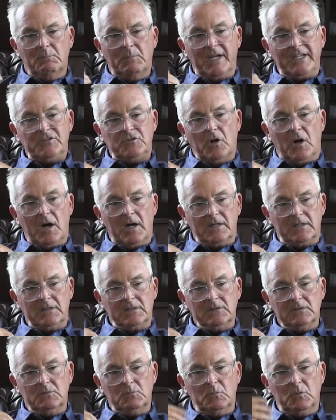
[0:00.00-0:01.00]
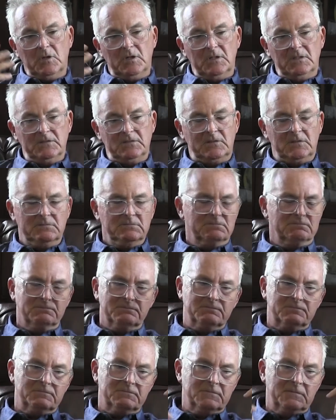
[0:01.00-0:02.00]
my daughter was
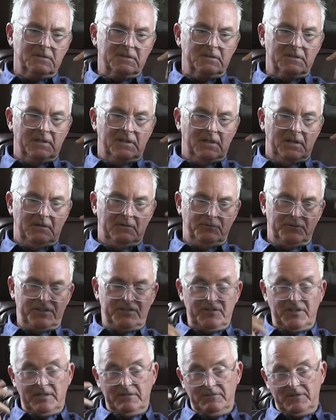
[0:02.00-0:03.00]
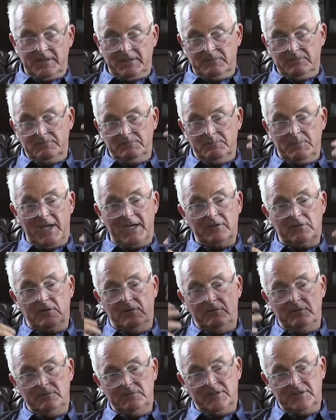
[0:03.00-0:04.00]
uh, receiving
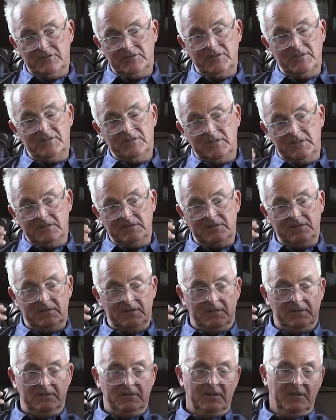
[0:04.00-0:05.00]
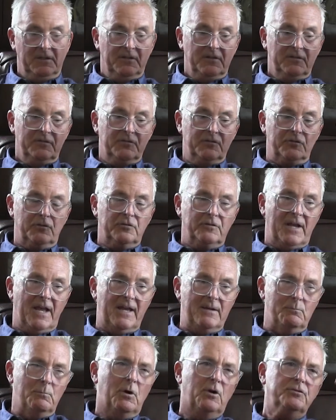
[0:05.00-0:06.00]
medical assistance and
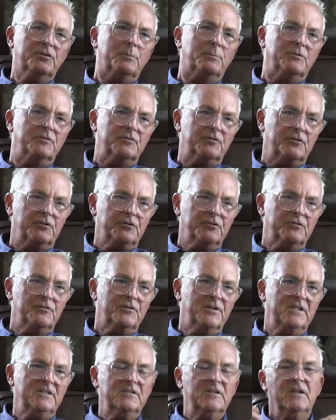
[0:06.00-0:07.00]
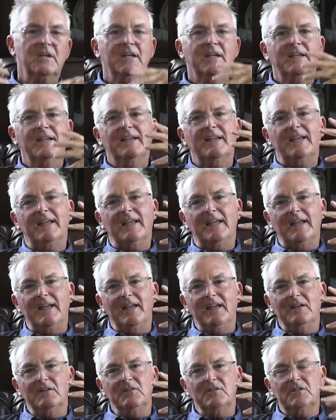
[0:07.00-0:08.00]
had multiple surgeries
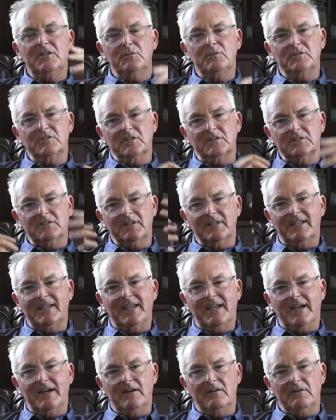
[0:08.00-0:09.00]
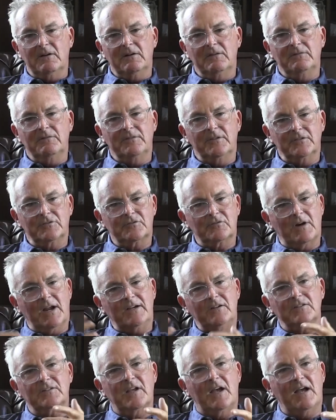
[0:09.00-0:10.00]
and she was under the care of the
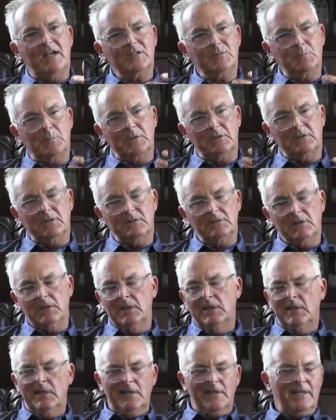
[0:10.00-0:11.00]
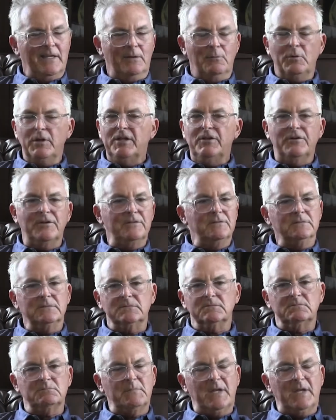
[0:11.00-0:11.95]
Shriners Hospital and we couldn't